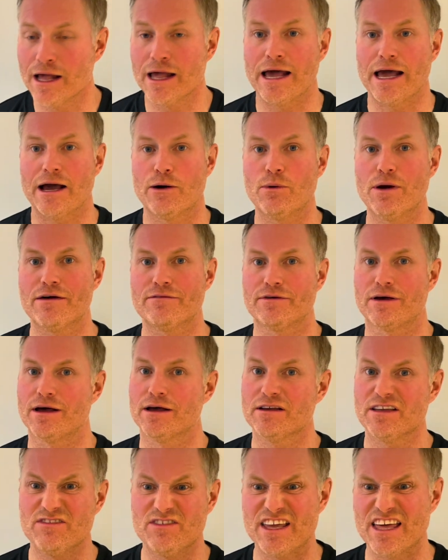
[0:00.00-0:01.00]

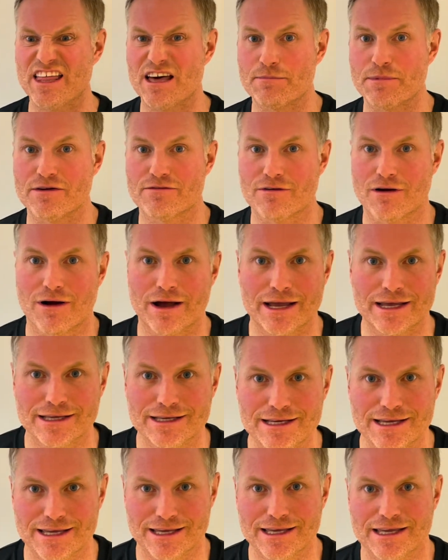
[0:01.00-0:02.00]
However, if you get that bit right,
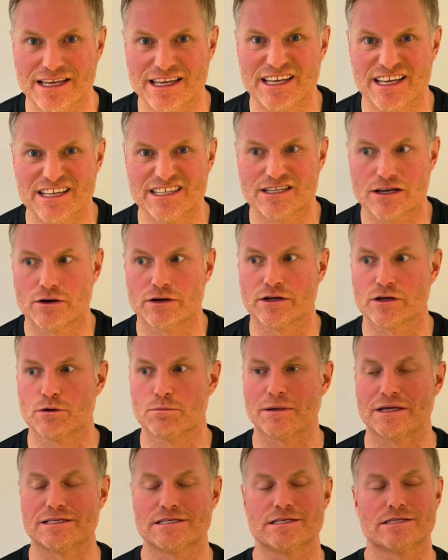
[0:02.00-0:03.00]
it's kind of a
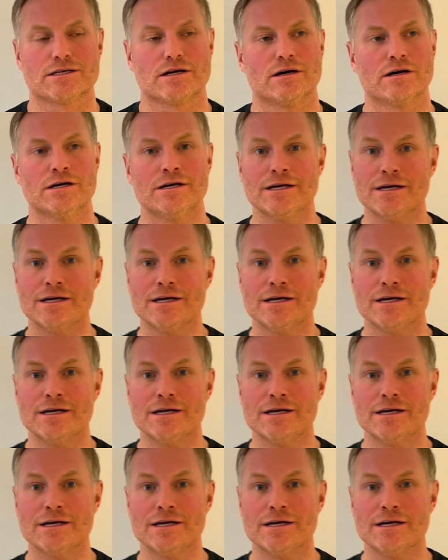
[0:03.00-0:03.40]
good place to start.